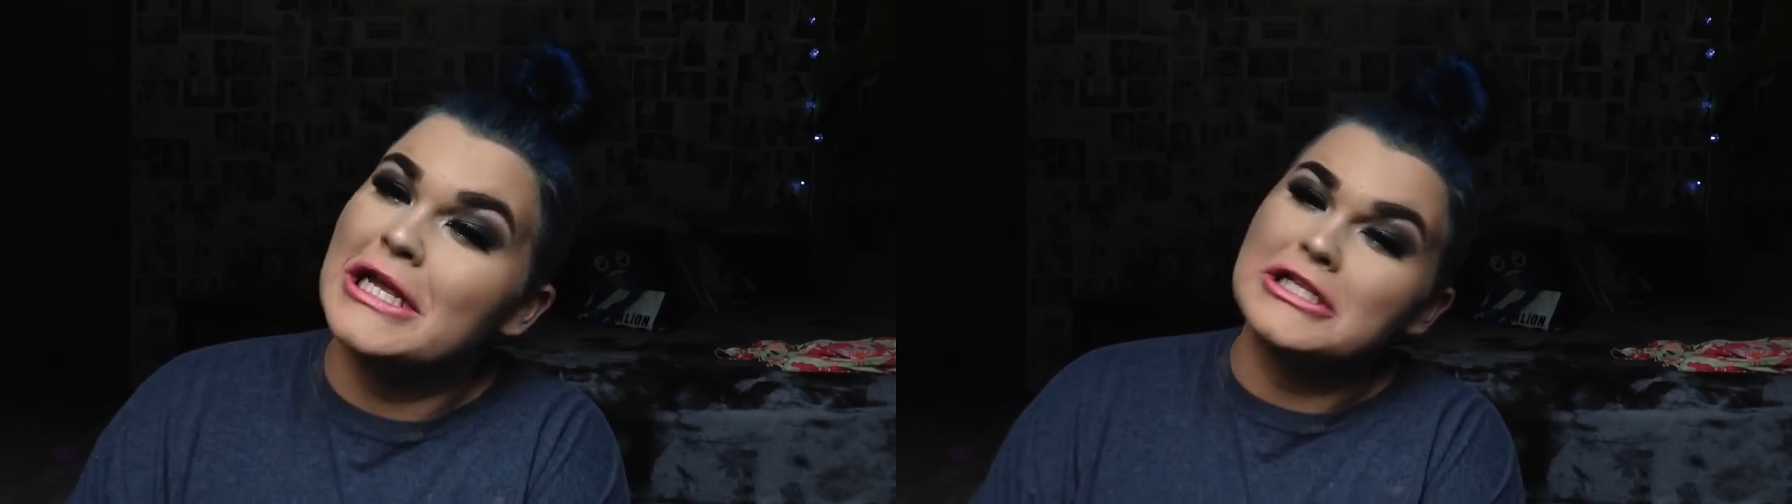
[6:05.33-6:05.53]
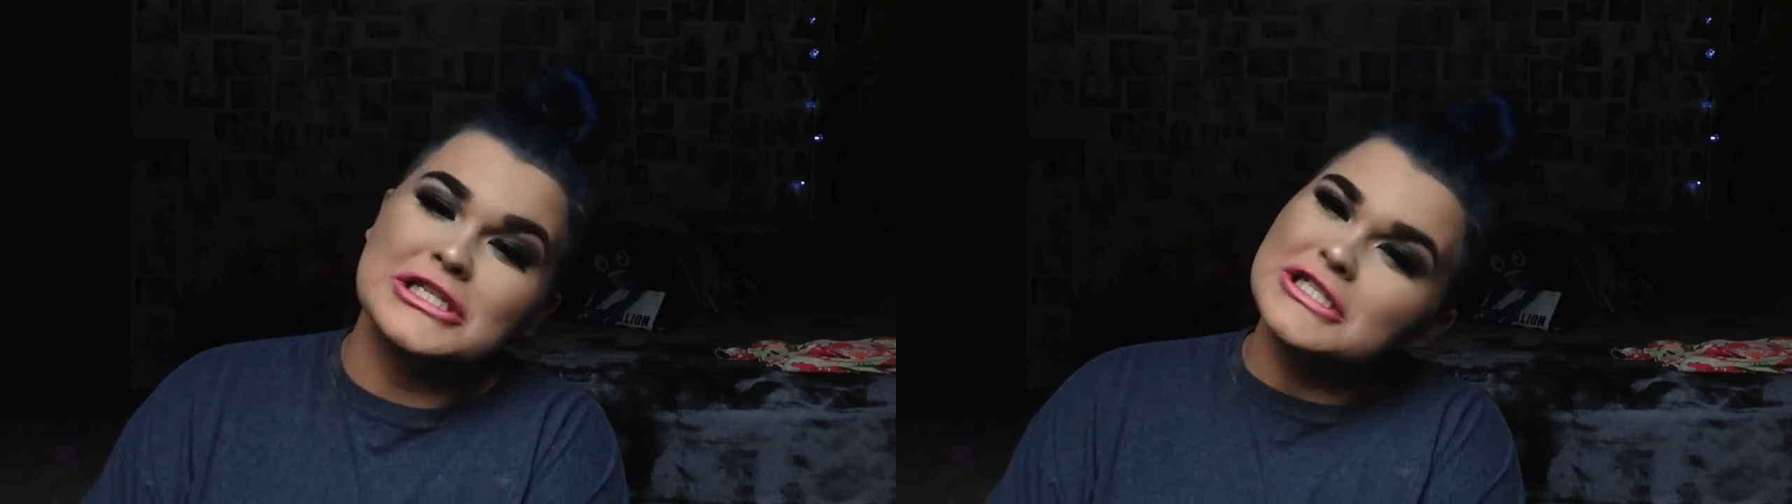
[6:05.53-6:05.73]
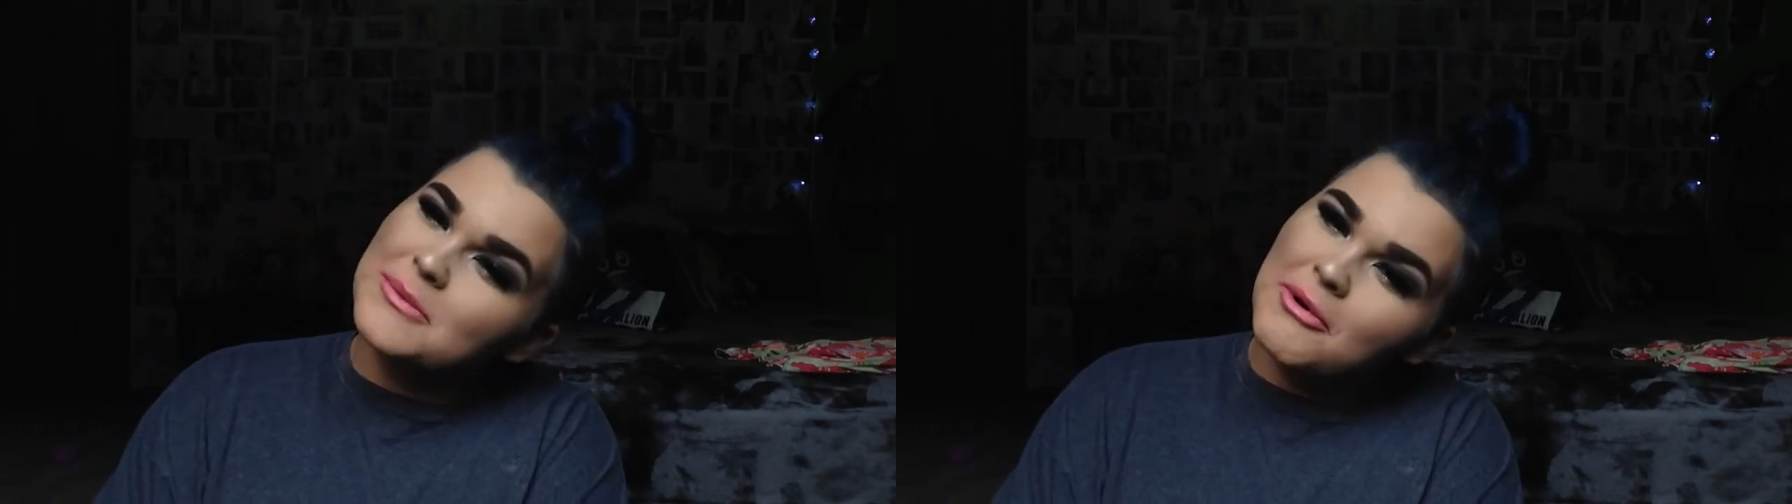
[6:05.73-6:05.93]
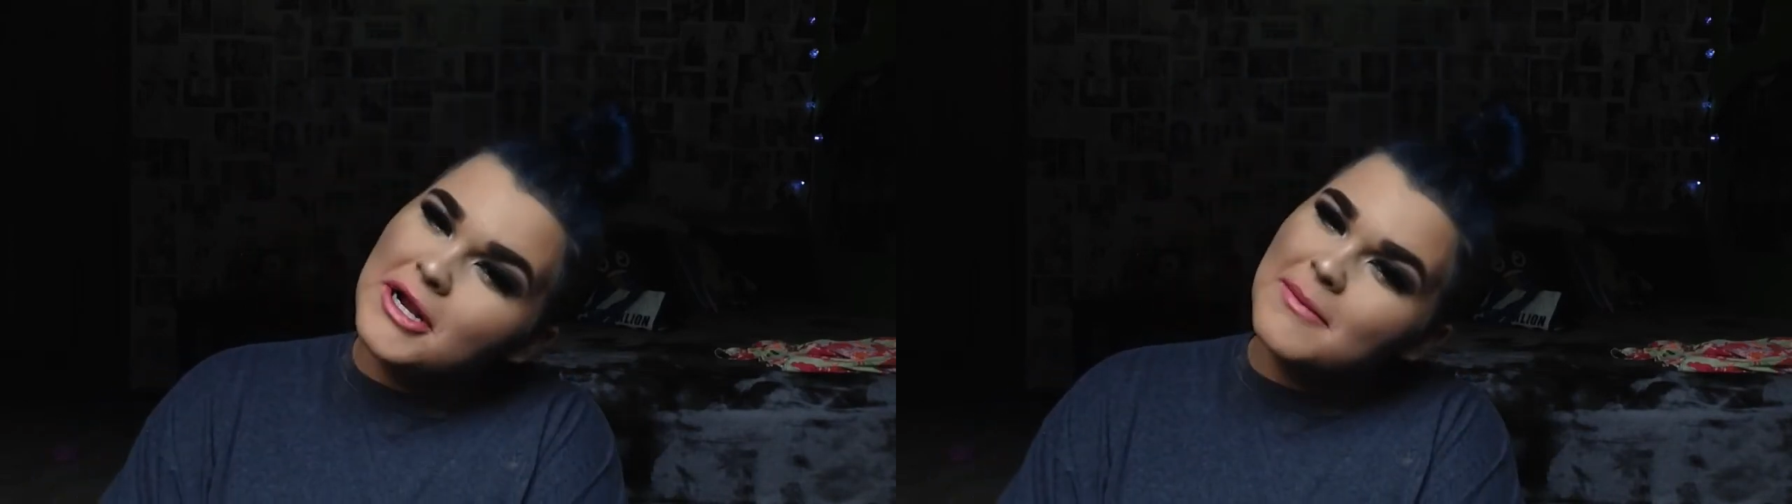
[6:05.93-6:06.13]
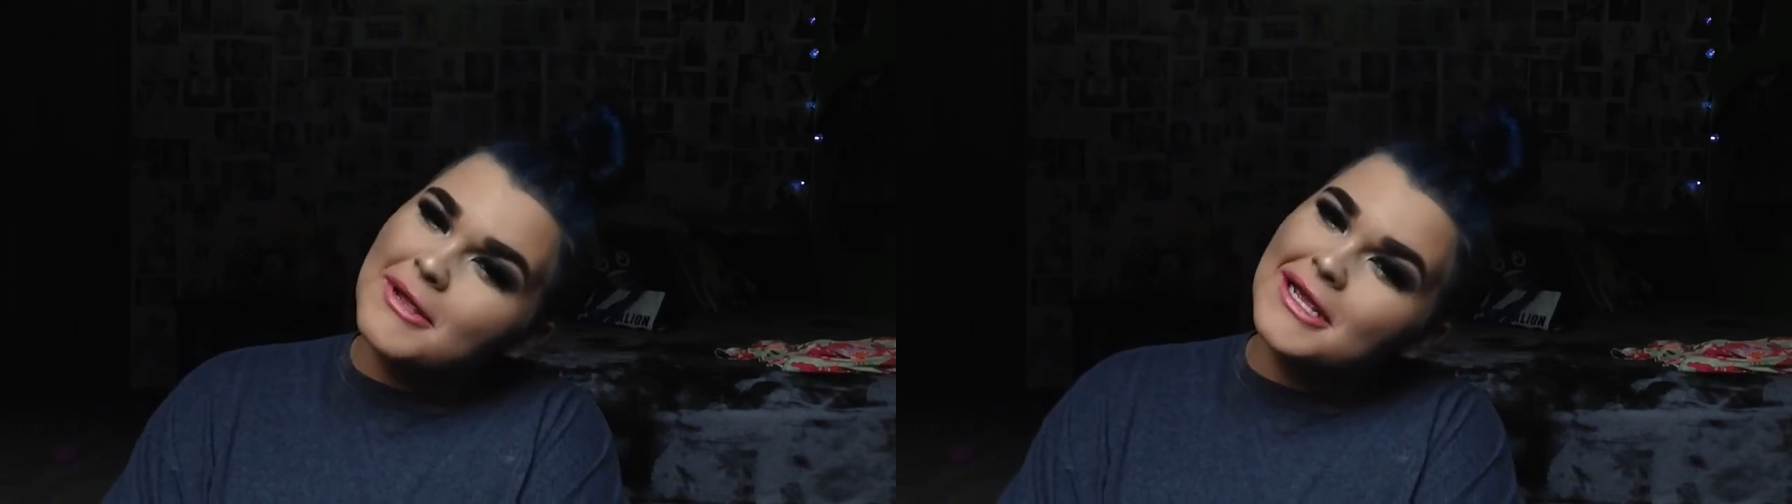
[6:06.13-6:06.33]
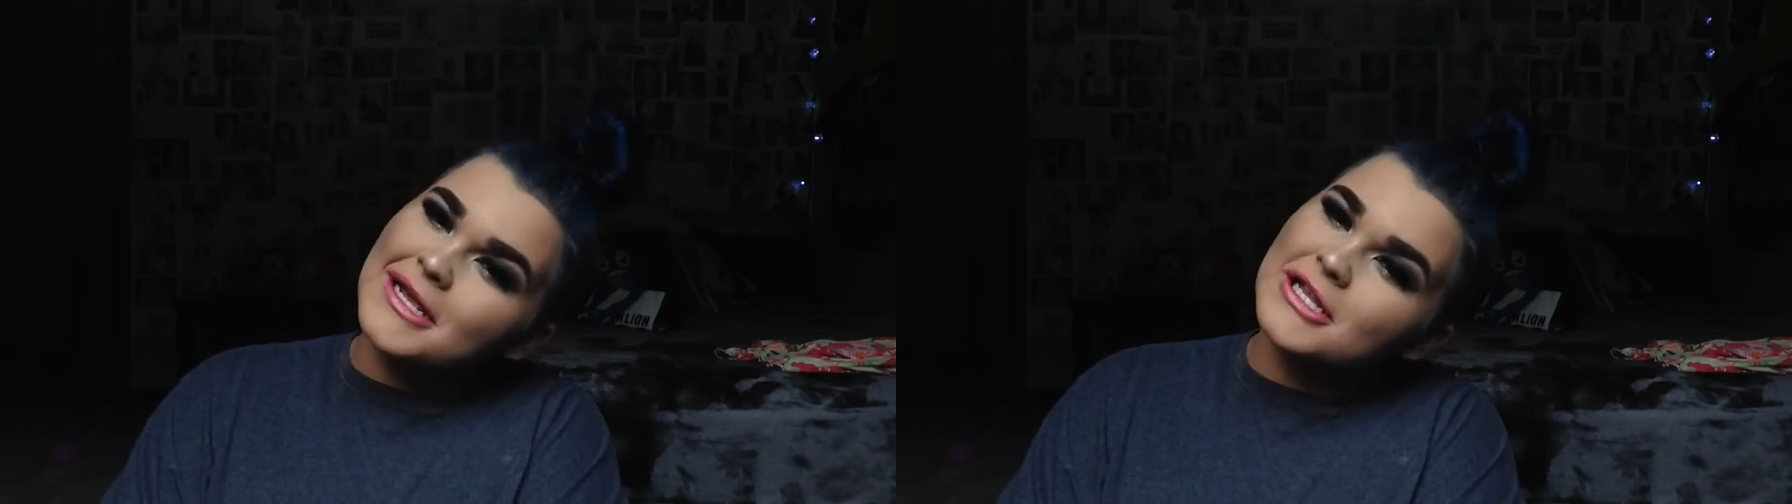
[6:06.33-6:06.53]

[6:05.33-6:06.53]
like, just supporting me.